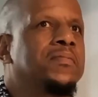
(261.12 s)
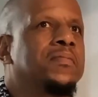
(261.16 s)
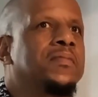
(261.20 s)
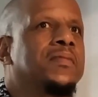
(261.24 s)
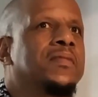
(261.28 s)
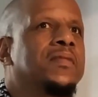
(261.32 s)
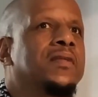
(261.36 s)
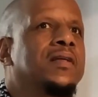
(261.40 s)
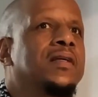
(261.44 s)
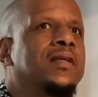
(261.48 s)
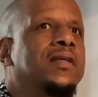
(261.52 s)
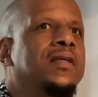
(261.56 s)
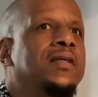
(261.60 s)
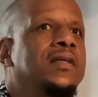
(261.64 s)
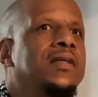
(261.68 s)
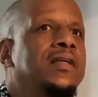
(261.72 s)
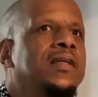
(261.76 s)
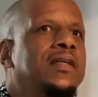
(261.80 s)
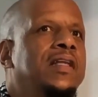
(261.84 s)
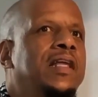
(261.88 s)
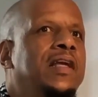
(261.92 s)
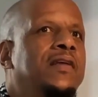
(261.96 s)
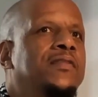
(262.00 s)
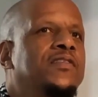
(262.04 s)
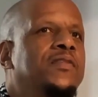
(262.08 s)
been
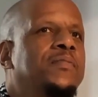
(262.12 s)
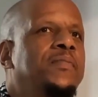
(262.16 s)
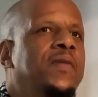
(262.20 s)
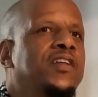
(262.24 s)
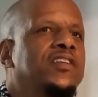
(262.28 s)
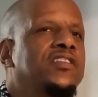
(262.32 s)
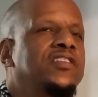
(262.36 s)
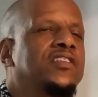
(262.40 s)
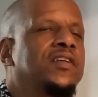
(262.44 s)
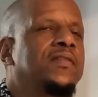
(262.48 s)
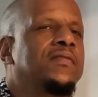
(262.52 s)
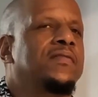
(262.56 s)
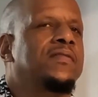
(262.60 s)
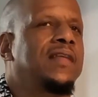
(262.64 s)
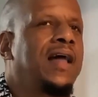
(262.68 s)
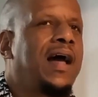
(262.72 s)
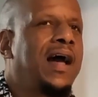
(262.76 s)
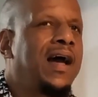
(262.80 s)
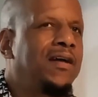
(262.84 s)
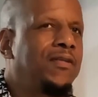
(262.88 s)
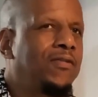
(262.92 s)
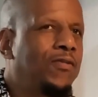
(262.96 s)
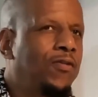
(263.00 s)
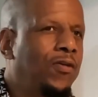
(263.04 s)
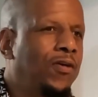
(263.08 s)
in and out of the
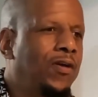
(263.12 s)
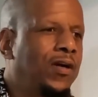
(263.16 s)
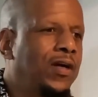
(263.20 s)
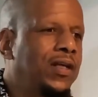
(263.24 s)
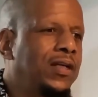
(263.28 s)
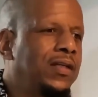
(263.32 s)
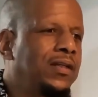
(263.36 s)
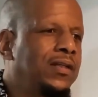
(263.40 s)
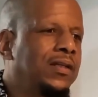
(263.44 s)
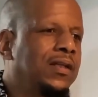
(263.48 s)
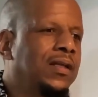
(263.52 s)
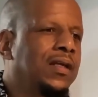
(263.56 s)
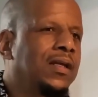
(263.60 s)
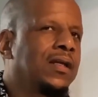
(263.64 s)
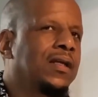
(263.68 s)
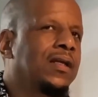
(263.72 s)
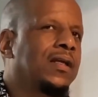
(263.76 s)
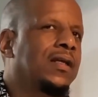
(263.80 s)
hospital recently, and her